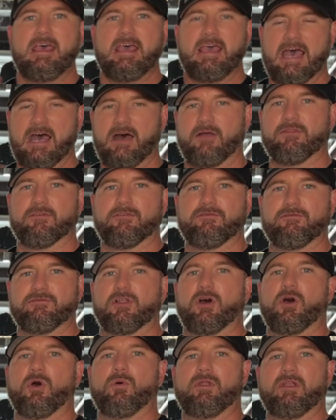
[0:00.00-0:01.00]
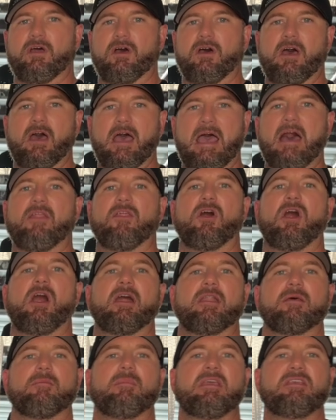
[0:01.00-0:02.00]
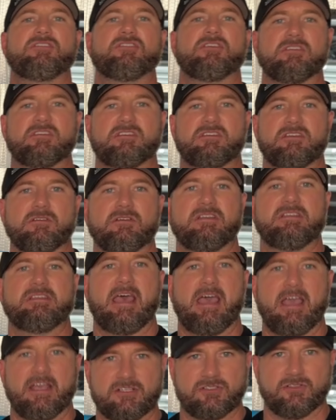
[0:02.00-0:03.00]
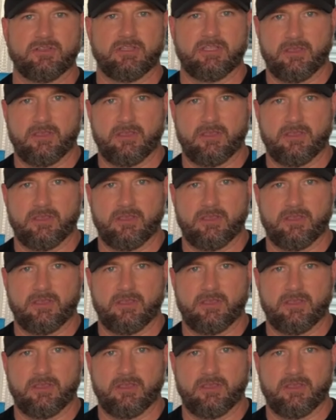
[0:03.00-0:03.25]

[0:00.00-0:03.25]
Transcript: how the flow and how the automation series actually